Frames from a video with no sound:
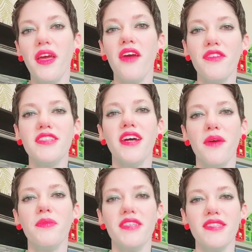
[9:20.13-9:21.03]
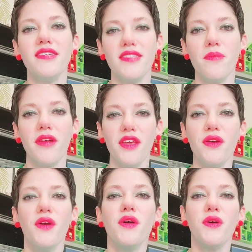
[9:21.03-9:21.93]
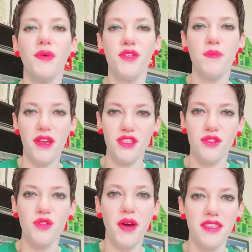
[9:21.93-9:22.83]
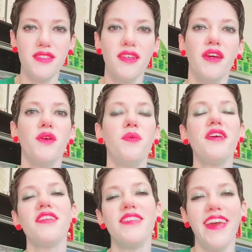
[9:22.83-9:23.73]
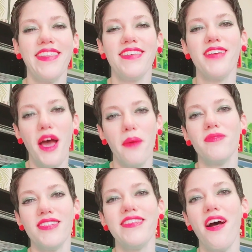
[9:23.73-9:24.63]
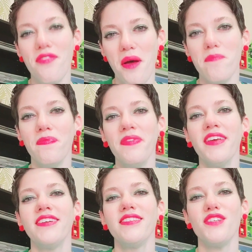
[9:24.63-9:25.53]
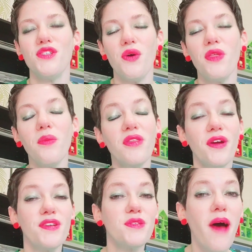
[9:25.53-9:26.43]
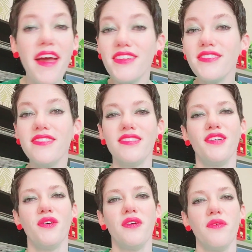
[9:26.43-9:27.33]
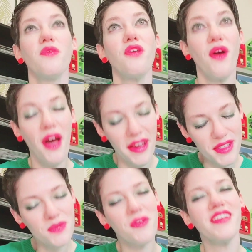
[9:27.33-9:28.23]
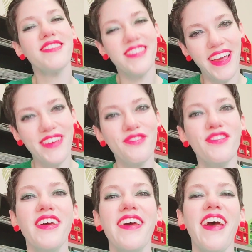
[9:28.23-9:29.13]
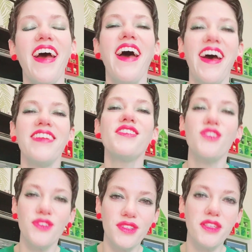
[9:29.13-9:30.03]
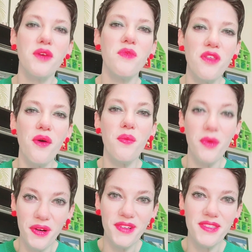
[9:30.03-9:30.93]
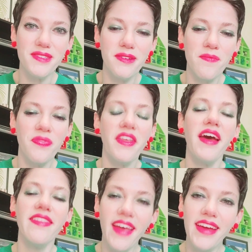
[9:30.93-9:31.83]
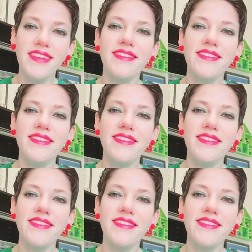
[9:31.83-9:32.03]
Every time we see somebody who is special to us, we can take the time to tell them, to show them with our smiles, with our hugs when it's safe, and certainly with our words. And then